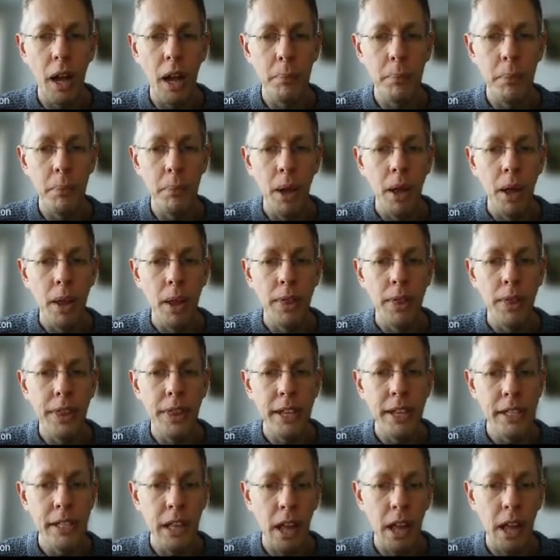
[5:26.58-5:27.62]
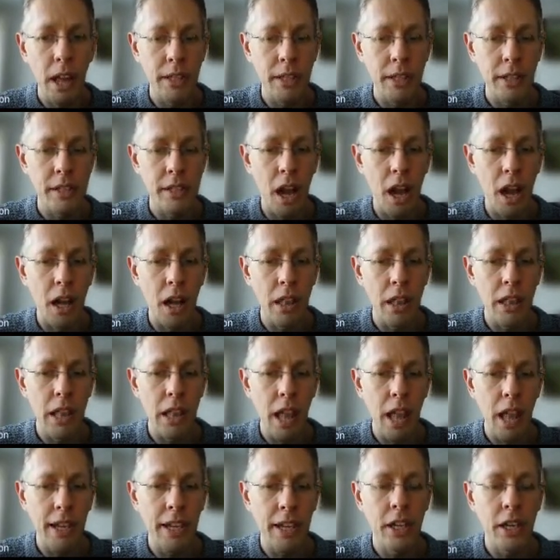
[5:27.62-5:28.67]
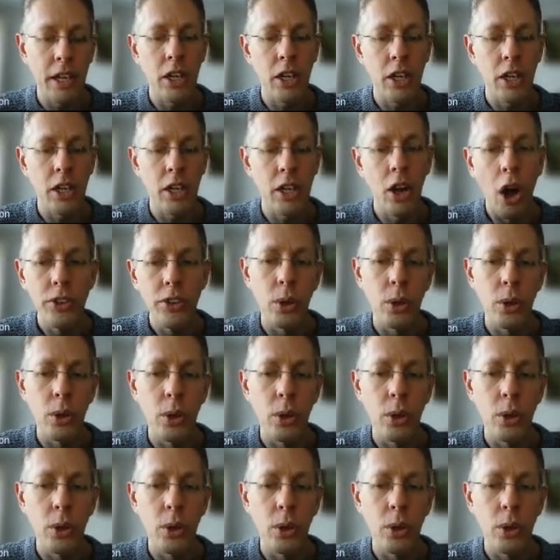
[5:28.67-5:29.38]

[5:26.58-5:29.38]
these lines are like contours